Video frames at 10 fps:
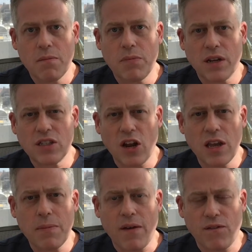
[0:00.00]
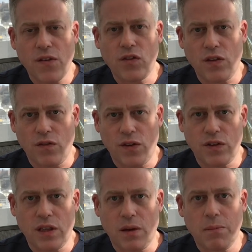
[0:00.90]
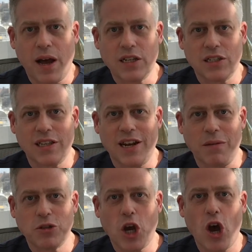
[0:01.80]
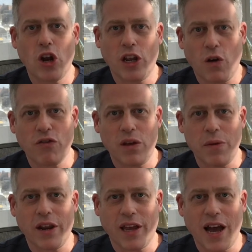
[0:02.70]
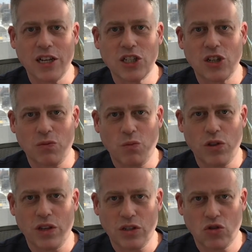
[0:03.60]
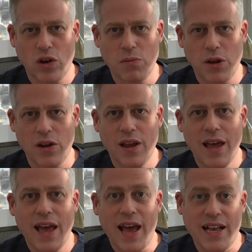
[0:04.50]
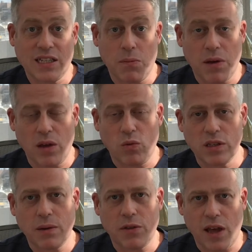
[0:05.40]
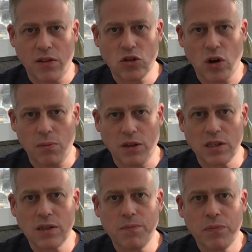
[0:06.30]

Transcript: but it's only about 50-50 that patients end up totally off their medication with this treatment as compared with some of the other treatments.